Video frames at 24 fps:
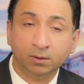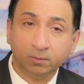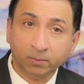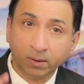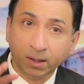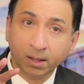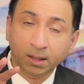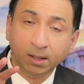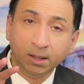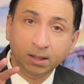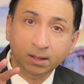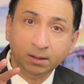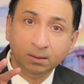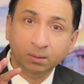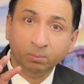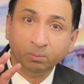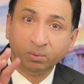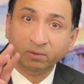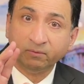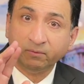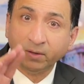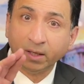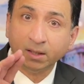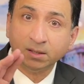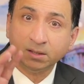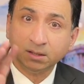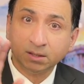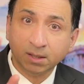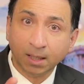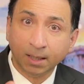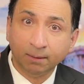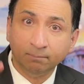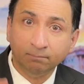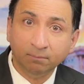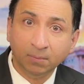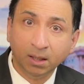Greed
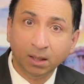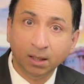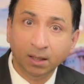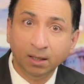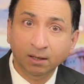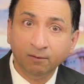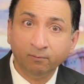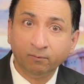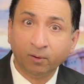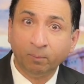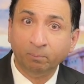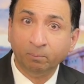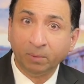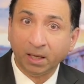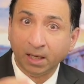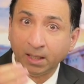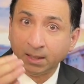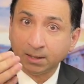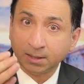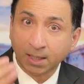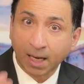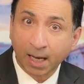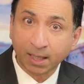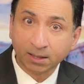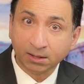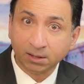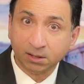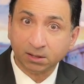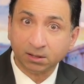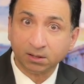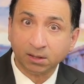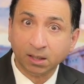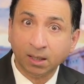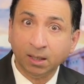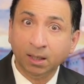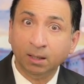prevents them from paying
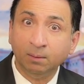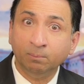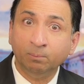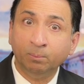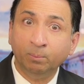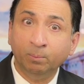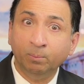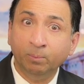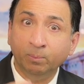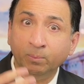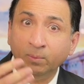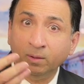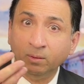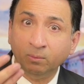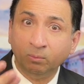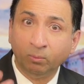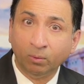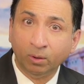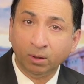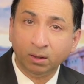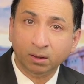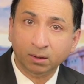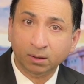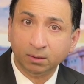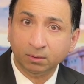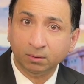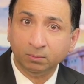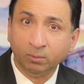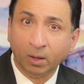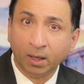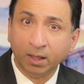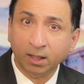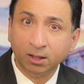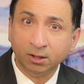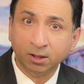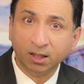taxes,
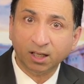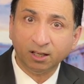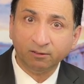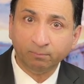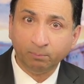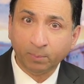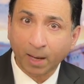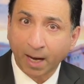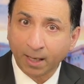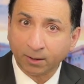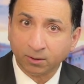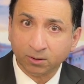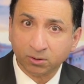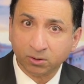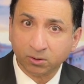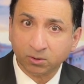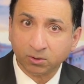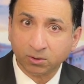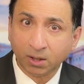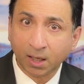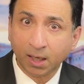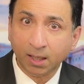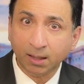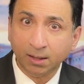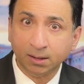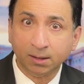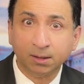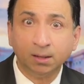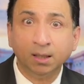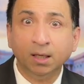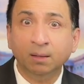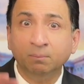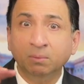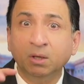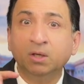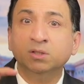wanting to give back to
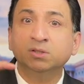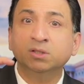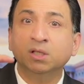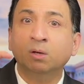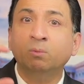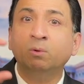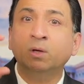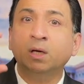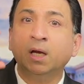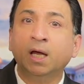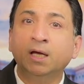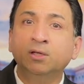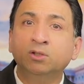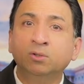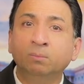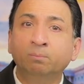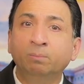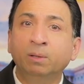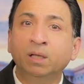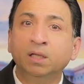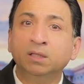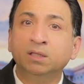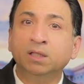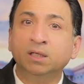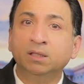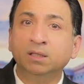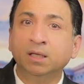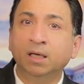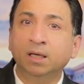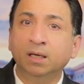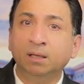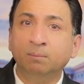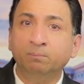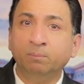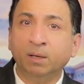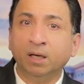society, because they would like to build
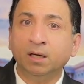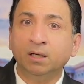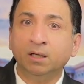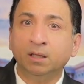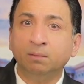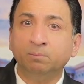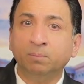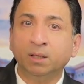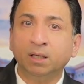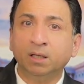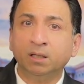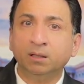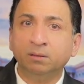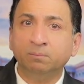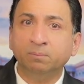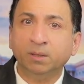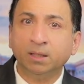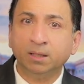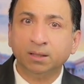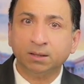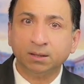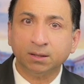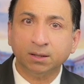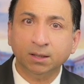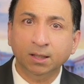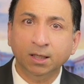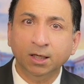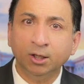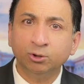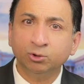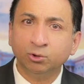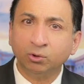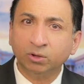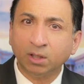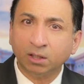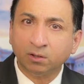it bigger and bigger and bigger.
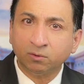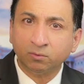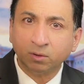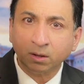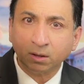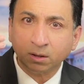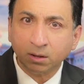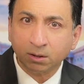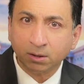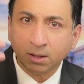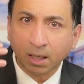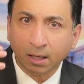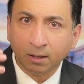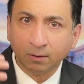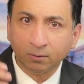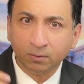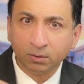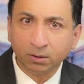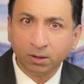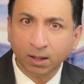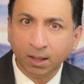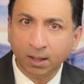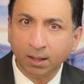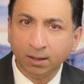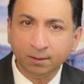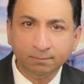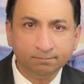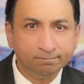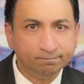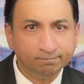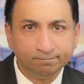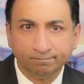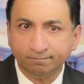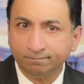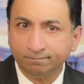So that trickle-down thing,